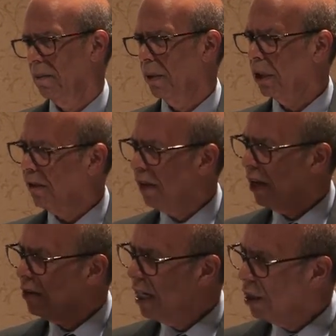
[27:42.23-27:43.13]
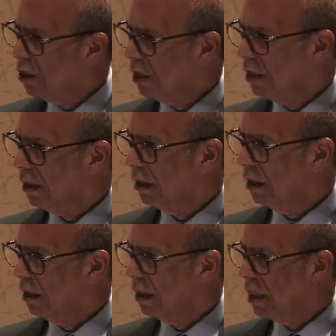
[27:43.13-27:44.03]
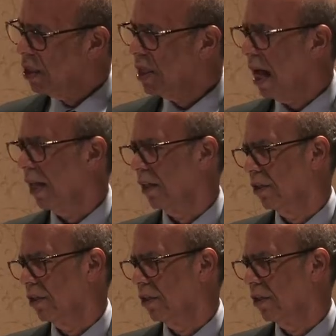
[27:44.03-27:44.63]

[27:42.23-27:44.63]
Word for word: But the foundation is knowledge.